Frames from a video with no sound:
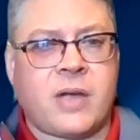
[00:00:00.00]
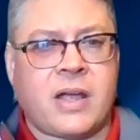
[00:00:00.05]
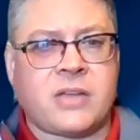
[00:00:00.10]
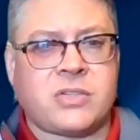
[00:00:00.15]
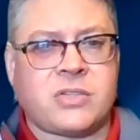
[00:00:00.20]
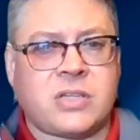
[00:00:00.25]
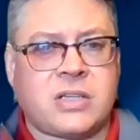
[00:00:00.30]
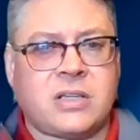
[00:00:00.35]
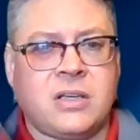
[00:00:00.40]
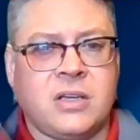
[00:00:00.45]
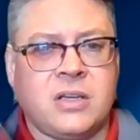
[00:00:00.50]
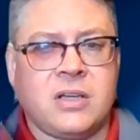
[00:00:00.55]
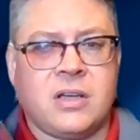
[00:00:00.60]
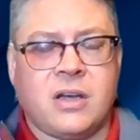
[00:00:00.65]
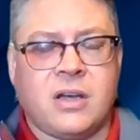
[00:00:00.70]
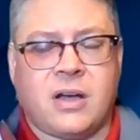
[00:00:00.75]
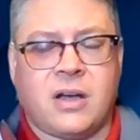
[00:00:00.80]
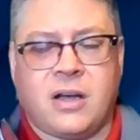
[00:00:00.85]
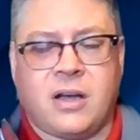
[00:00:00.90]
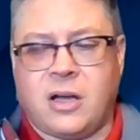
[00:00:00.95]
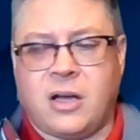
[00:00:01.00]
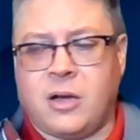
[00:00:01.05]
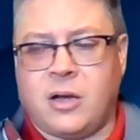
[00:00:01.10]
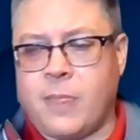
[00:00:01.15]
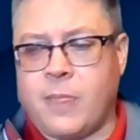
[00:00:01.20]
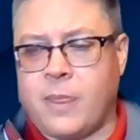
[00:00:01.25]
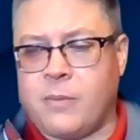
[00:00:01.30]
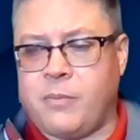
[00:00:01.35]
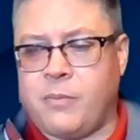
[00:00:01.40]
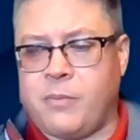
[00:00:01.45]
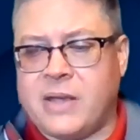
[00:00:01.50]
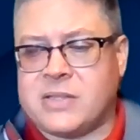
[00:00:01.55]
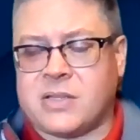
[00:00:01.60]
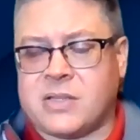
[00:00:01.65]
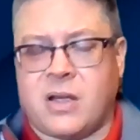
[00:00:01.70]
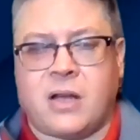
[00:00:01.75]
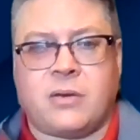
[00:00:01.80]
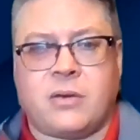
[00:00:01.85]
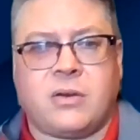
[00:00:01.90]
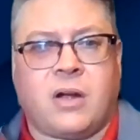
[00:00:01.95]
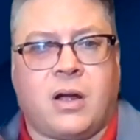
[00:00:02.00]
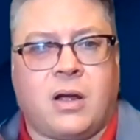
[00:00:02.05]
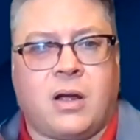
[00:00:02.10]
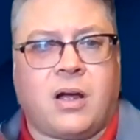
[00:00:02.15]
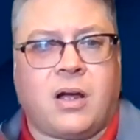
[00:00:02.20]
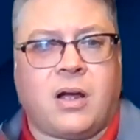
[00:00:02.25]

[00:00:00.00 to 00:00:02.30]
Angie. Uh, based on uh,